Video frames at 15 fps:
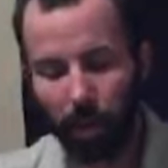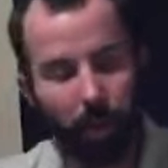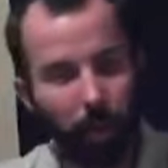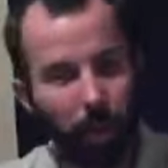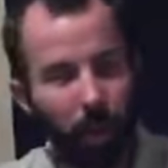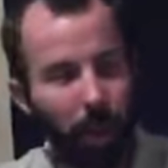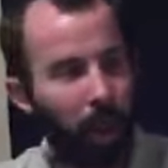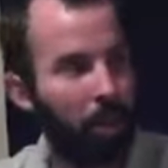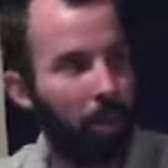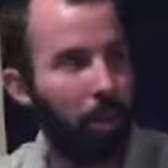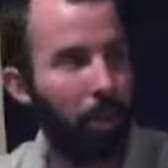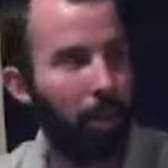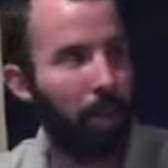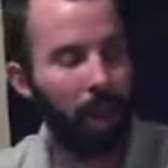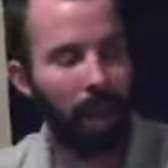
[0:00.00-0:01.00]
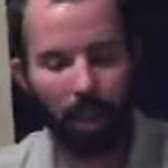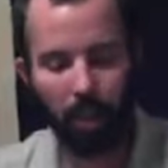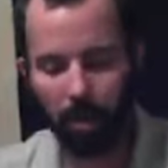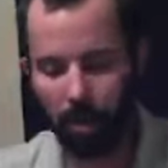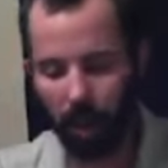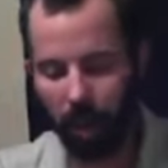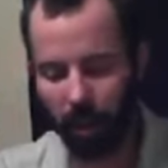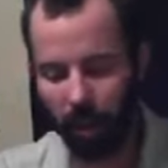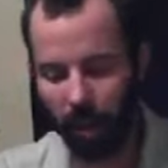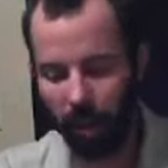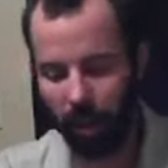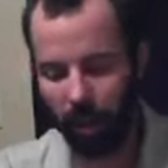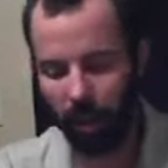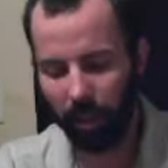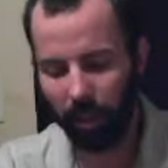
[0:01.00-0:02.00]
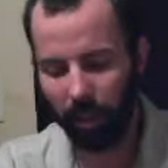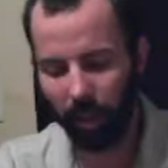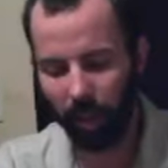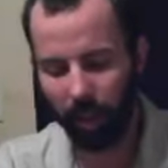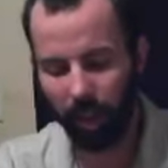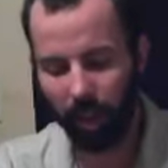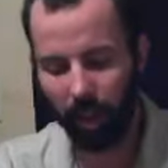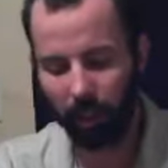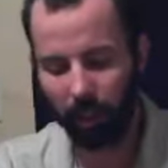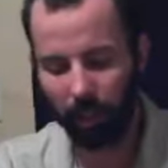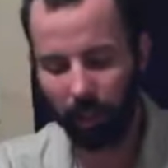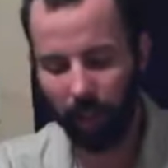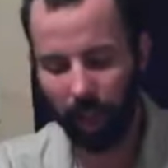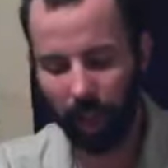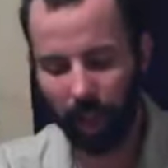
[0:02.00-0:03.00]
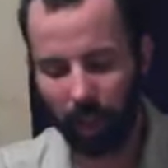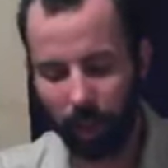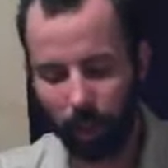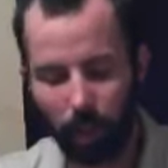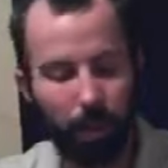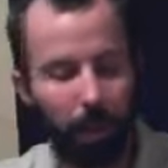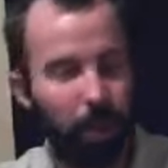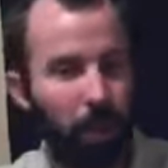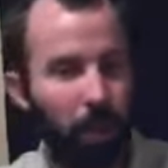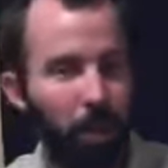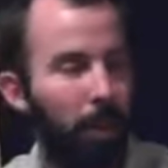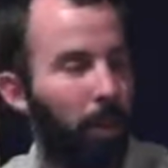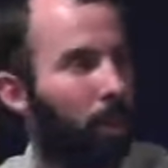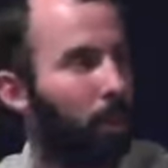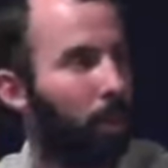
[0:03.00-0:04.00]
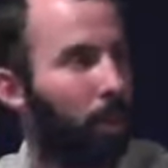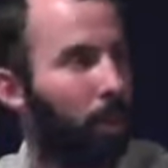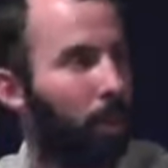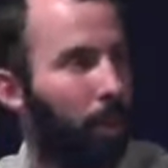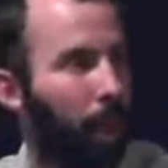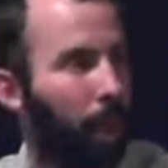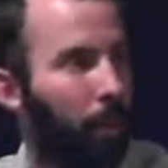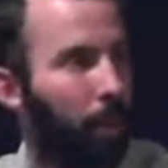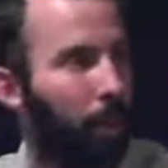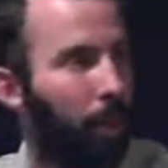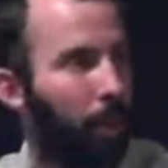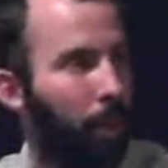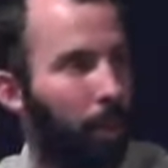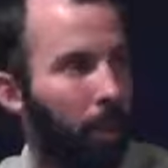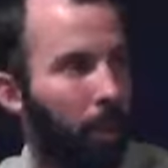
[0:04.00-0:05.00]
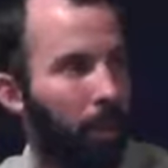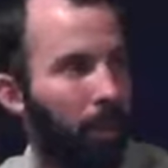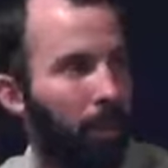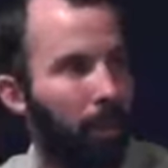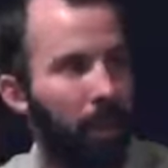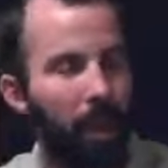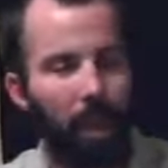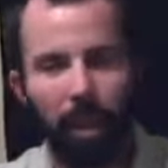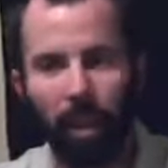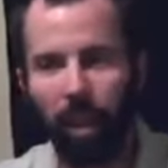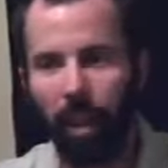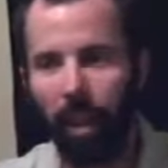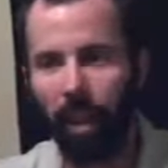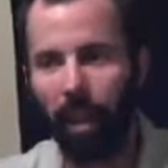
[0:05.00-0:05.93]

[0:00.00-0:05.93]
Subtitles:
it for $150 online, and they'll ship it to you as soon as it becomes available. And